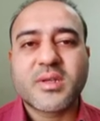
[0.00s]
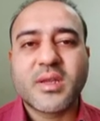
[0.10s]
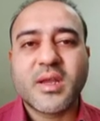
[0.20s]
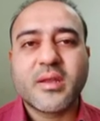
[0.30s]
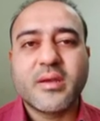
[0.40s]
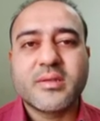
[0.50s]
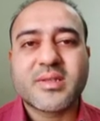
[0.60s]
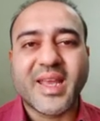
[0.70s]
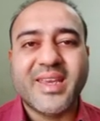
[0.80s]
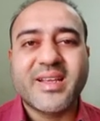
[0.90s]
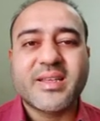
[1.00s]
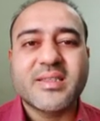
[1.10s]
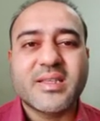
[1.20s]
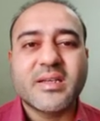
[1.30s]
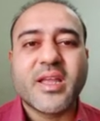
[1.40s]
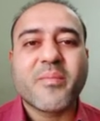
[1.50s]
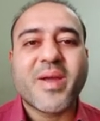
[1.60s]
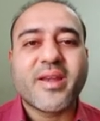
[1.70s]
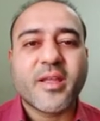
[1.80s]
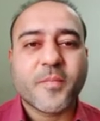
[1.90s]
created is increasing day
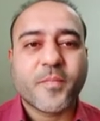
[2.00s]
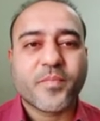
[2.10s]
by day.